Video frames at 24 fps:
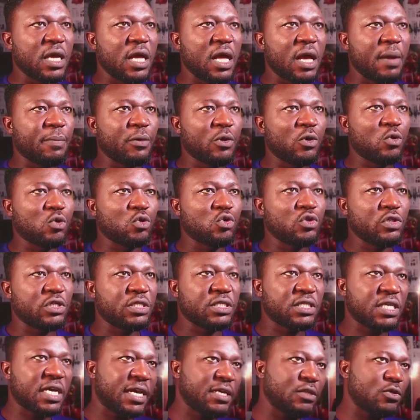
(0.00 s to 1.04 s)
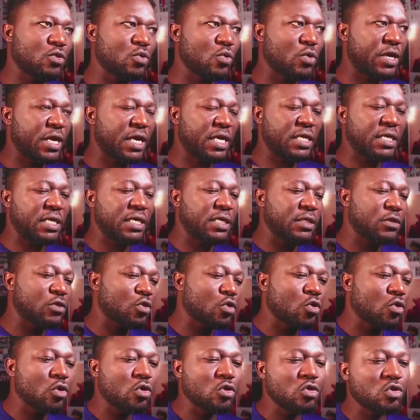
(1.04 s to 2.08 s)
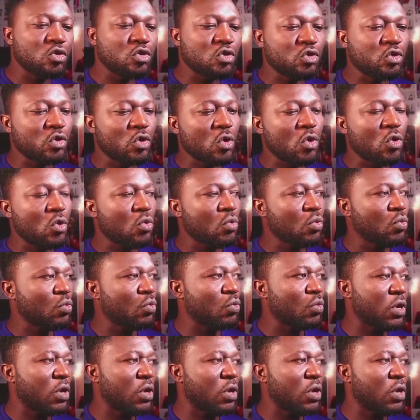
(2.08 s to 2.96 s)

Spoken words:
I'm going to go to the title and hit Control